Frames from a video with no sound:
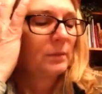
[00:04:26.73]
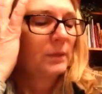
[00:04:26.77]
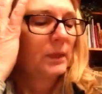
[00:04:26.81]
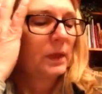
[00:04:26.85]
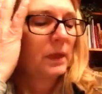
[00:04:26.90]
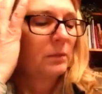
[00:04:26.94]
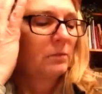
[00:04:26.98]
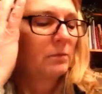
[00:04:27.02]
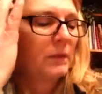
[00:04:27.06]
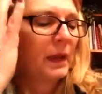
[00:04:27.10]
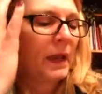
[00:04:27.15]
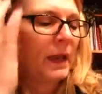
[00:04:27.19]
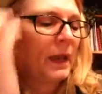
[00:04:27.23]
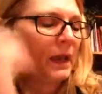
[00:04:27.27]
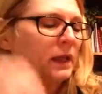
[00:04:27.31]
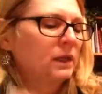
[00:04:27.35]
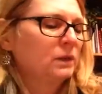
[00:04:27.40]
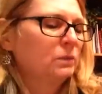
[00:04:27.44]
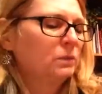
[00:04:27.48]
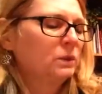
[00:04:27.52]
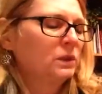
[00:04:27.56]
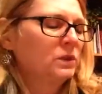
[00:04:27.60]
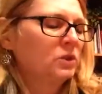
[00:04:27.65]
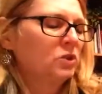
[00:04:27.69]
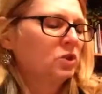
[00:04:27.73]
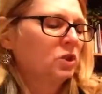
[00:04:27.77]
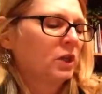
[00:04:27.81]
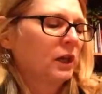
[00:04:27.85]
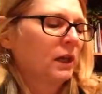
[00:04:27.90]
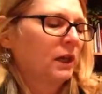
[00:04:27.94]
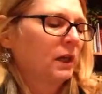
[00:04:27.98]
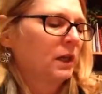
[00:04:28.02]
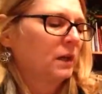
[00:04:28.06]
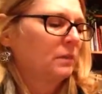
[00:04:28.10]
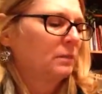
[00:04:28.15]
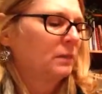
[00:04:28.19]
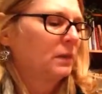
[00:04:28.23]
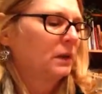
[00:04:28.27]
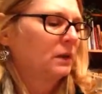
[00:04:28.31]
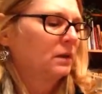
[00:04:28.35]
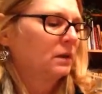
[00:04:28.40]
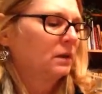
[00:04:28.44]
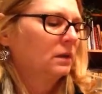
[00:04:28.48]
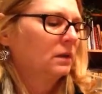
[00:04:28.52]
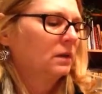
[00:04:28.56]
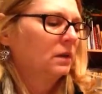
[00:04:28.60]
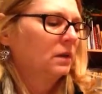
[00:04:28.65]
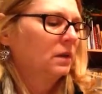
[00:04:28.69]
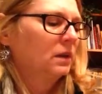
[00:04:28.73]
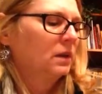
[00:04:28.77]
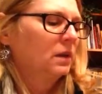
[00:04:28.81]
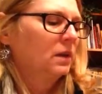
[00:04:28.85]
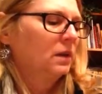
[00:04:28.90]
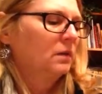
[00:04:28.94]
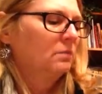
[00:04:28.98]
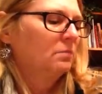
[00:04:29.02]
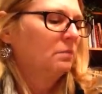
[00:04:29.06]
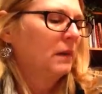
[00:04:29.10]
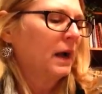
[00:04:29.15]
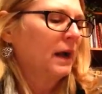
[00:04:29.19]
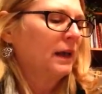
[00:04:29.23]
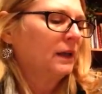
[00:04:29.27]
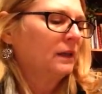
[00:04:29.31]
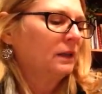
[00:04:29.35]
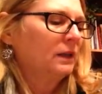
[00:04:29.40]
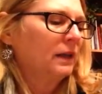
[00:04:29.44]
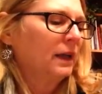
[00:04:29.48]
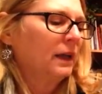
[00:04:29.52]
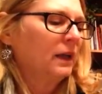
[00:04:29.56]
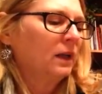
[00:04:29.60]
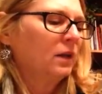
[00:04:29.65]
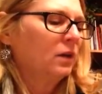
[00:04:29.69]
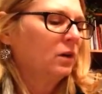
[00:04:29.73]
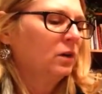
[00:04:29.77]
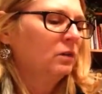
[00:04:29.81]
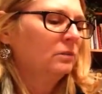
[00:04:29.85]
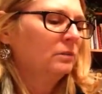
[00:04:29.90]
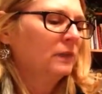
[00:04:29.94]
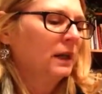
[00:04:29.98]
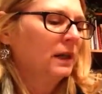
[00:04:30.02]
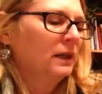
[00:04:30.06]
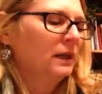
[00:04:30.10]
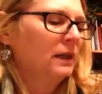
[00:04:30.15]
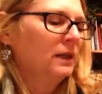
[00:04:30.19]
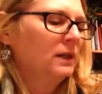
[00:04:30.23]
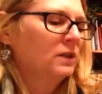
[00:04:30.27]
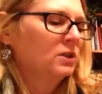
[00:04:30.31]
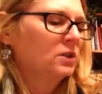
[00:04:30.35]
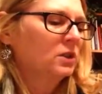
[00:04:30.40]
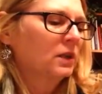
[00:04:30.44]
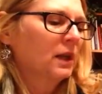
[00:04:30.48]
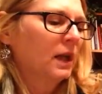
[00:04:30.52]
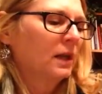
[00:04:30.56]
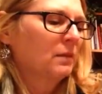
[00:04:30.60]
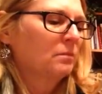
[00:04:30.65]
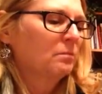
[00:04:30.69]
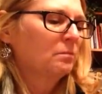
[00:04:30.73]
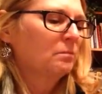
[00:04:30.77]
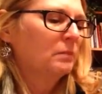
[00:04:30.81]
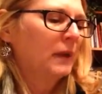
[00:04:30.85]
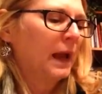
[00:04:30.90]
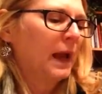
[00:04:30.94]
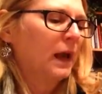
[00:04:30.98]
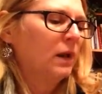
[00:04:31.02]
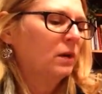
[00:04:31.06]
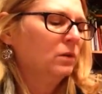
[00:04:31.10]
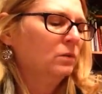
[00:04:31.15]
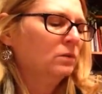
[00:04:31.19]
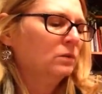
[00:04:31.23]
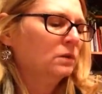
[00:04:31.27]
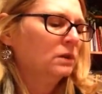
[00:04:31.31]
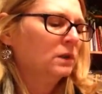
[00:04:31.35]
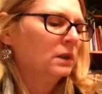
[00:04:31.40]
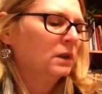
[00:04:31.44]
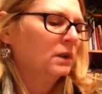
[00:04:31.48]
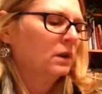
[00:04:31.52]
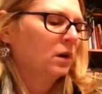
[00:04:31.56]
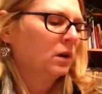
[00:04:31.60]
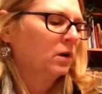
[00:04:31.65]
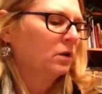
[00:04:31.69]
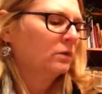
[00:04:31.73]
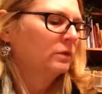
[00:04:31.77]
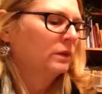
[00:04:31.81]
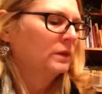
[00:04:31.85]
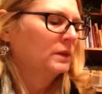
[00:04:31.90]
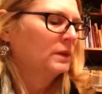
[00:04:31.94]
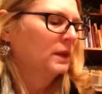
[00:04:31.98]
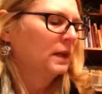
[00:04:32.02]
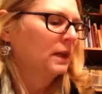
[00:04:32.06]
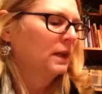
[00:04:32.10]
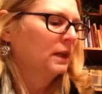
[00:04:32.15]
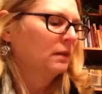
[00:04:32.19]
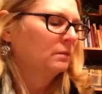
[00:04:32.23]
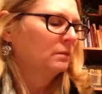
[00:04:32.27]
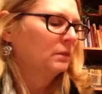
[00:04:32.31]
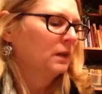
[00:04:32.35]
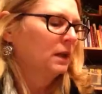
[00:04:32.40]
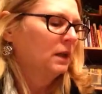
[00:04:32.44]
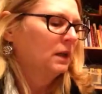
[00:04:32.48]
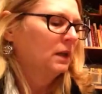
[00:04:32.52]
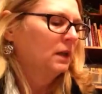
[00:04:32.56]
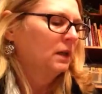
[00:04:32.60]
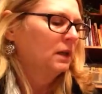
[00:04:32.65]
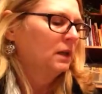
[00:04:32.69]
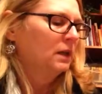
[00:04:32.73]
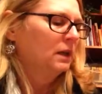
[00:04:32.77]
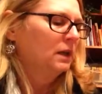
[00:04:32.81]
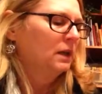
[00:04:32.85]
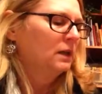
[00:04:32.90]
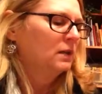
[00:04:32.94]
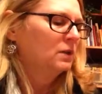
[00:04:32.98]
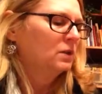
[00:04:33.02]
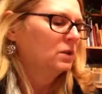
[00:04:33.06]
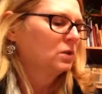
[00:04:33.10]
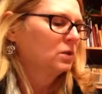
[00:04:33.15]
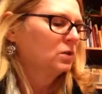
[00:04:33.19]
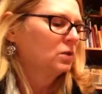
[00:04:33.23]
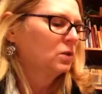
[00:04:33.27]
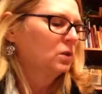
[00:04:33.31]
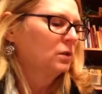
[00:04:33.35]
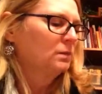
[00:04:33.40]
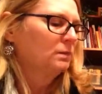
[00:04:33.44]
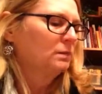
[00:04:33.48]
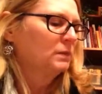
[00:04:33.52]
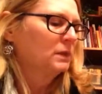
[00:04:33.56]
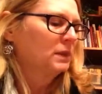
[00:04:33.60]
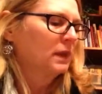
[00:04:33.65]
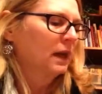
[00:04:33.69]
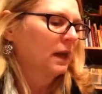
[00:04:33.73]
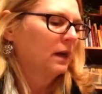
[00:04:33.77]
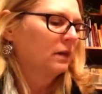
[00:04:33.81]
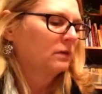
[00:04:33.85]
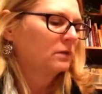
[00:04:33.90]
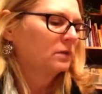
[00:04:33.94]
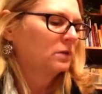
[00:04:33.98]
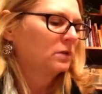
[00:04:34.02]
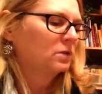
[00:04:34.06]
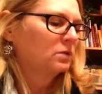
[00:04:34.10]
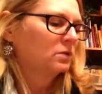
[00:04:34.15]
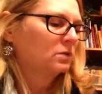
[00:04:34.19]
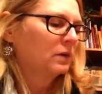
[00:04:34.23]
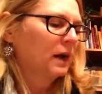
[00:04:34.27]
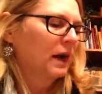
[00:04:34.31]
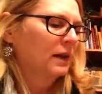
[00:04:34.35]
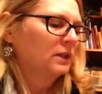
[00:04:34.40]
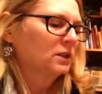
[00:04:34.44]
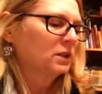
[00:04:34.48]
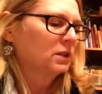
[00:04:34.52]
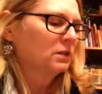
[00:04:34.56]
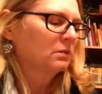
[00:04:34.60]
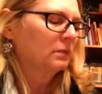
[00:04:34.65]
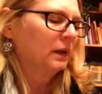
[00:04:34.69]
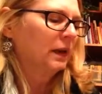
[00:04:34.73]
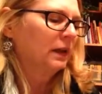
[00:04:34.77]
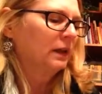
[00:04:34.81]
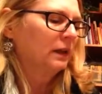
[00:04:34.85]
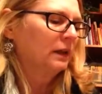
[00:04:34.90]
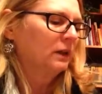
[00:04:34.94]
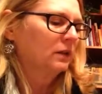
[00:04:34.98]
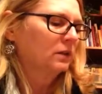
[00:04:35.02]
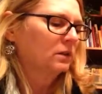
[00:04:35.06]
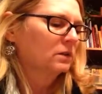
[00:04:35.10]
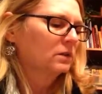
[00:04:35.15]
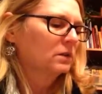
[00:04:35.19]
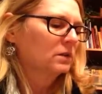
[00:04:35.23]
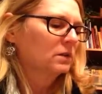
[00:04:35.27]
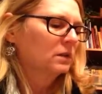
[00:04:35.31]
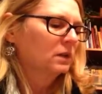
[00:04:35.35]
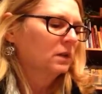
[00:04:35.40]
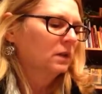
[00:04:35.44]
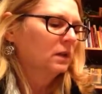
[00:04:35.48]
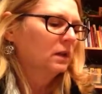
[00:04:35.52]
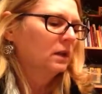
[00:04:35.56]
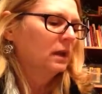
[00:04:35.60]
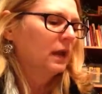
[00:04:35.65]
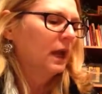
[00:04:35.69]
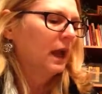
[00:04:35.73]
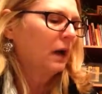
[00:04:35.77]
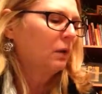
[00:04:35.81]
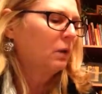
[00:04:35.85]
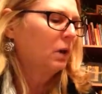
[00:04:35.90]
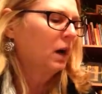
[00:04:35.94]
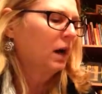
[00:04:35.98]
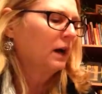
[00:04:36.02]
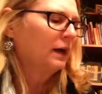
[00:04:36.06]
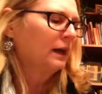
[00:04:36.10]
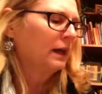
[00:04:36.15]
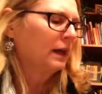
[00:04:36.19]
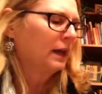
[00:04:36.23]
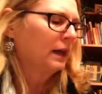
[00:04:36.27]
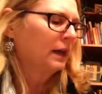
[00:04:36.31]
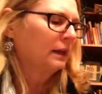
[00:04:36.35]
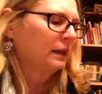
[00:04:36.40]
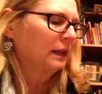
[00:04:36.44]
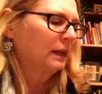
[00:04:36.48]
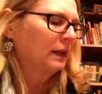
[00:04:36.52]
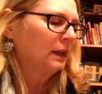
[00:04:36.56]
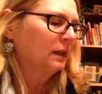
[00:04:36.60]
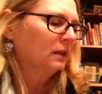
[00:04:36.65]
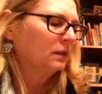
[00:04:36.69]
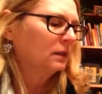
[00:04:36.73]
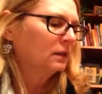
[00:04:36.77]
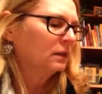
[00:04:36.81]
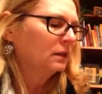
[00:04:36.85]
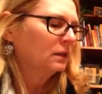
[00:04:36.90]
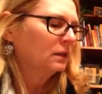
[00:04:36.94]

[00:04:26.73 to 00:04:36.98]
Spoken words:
The man was Jacob. Maya let go of my leash and I bounded over to him. He stooped down, scratching my ears. "How are you, Ellie?